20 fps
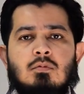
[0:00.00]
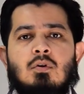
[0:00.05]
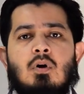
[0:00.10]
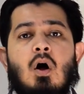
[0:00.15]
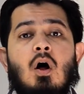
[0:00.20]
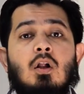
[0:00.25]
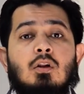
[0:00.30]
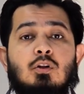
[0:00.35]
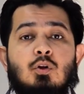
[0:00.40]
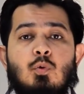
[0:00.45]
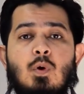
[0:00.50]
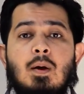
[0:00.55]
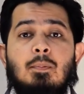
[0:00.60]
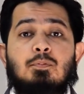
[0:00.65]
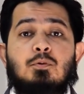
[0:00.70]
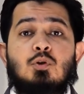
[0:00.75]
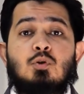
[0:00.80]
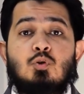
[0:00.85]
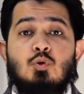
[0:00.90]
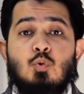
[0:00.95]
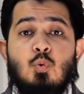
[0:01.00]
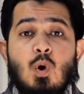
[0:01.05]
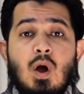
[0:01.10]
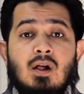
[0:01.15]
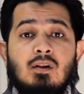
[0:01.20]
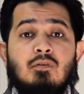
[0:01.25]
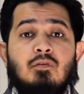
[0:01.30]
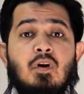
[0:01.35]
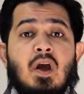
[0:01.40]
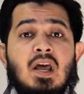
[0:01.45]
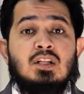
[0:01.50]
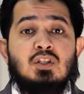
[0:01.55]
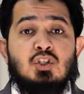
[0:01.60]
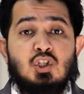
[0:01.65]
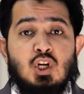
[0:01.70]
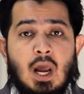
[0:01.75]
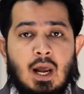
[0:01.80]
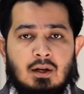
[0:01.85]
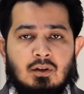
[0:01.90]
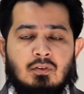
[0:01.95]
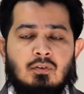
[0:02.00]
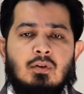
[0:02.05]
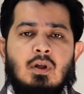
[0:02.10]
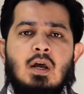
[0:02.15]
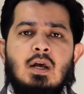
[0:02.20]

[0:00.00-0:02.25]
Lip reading: all the way up to 12 checks.